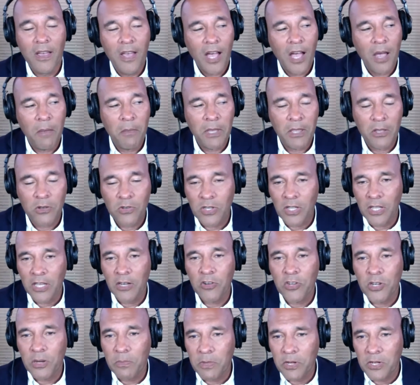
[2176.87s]
I mean, there's a
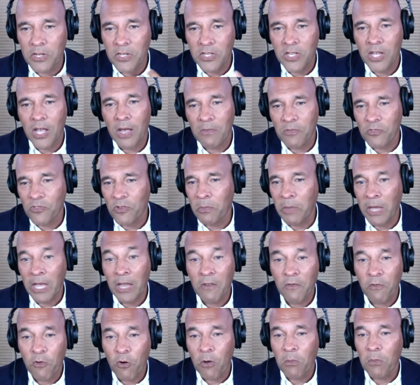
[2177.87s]
leadership that just comes from
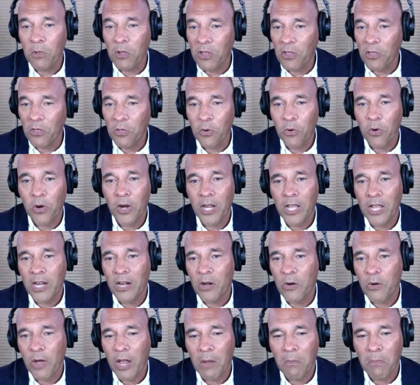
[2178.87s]
informal authority and
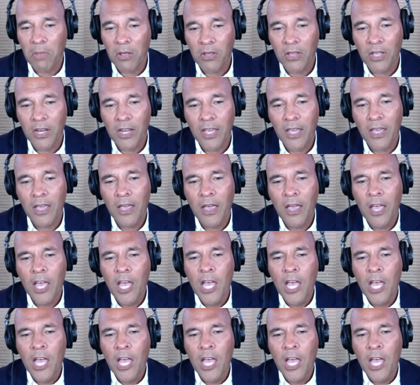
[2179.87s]
credibility.